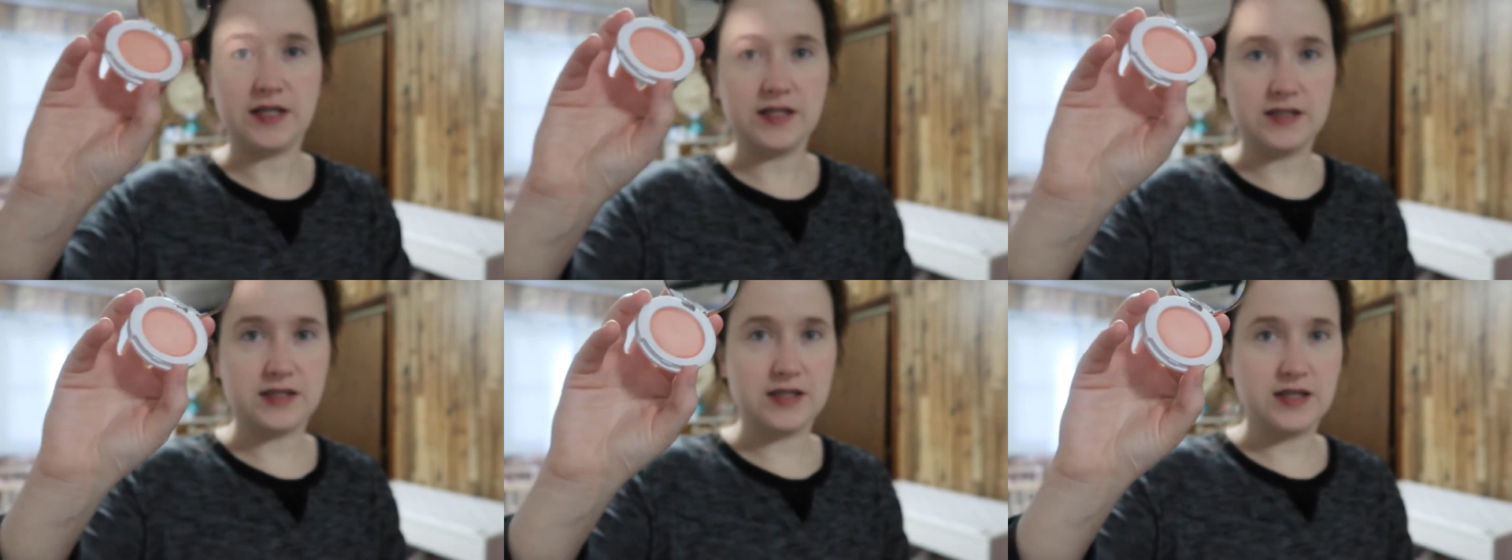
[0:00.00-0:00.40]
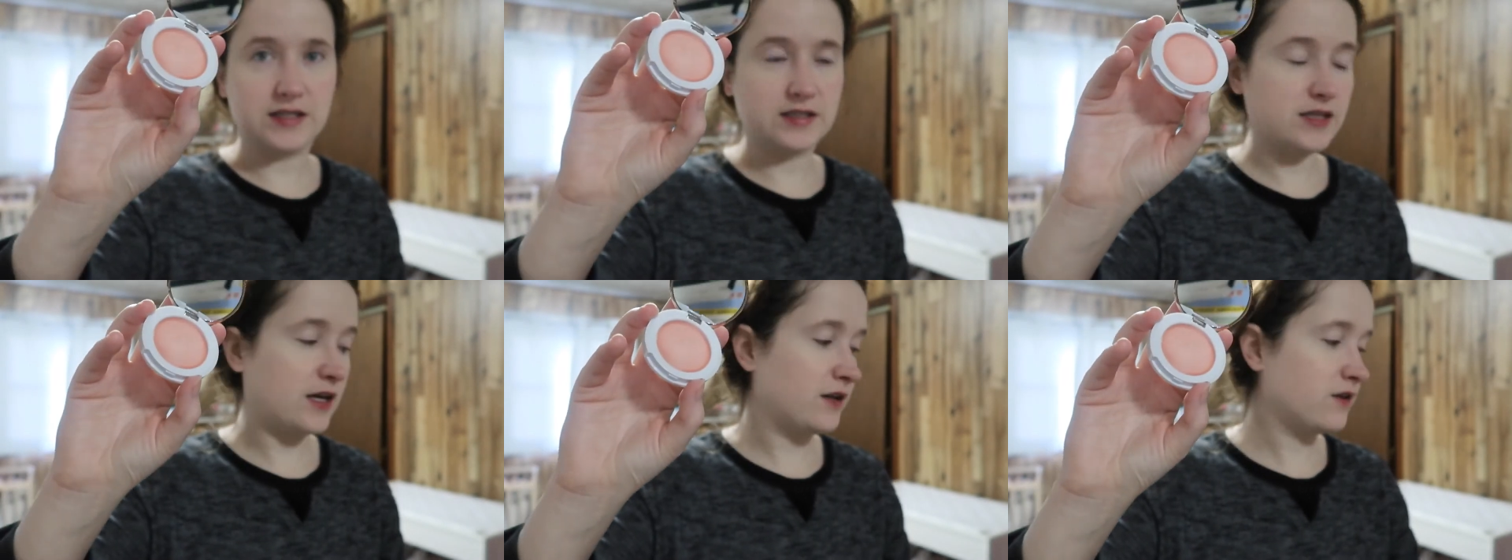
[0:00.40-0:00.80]
and it's in
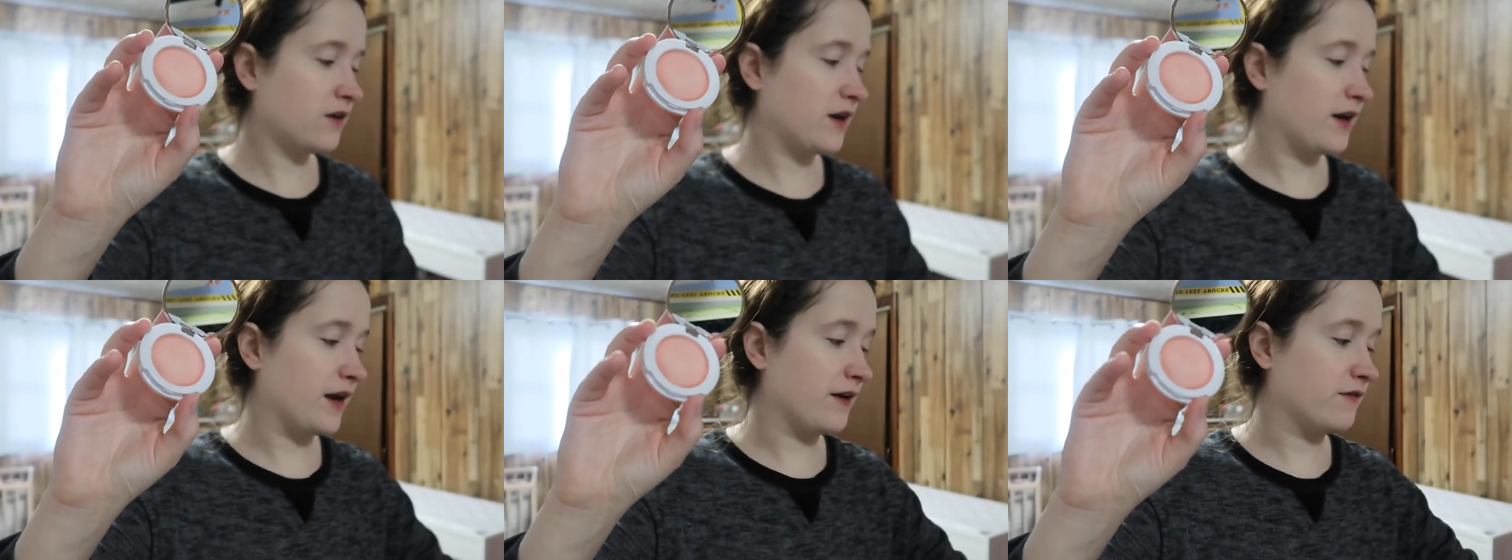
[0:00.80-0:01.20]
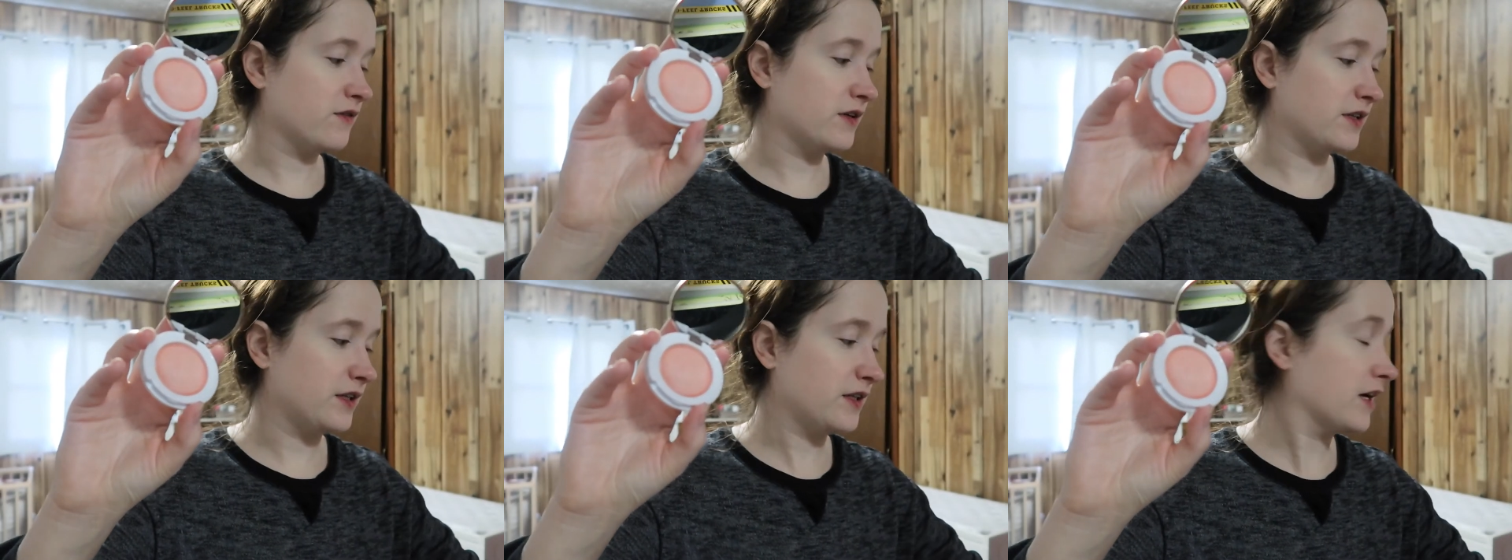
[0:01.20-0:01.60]
this color, and I
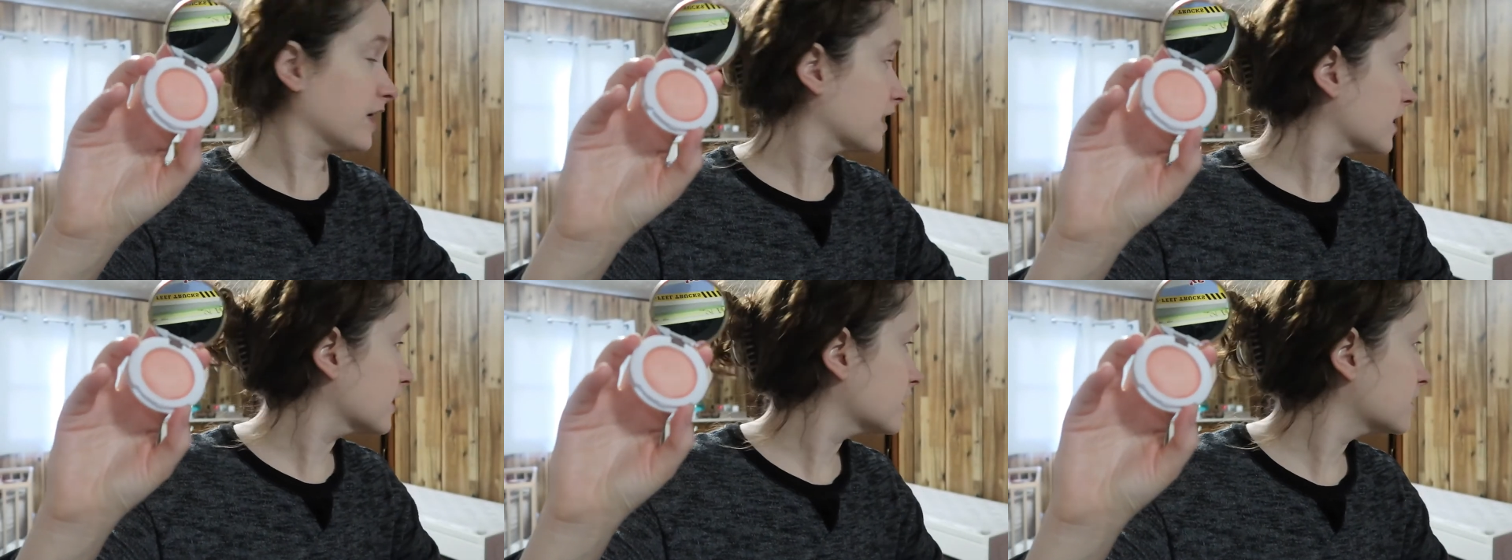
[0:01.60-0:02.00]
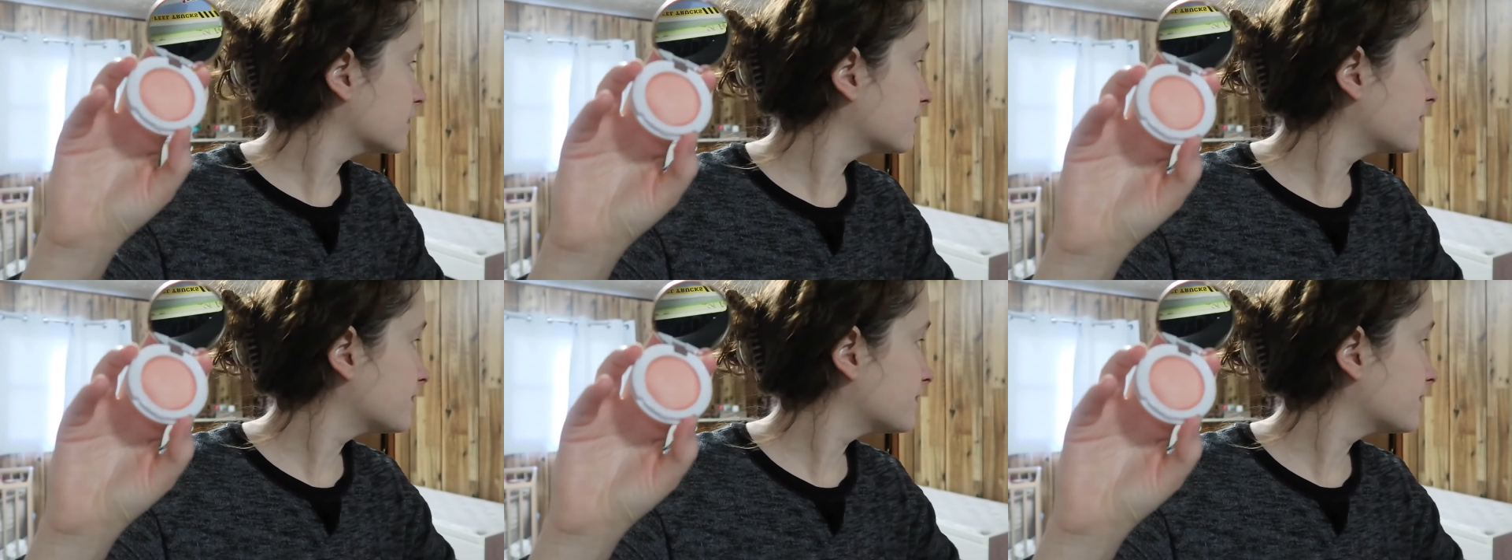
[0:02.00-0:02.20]
really like it.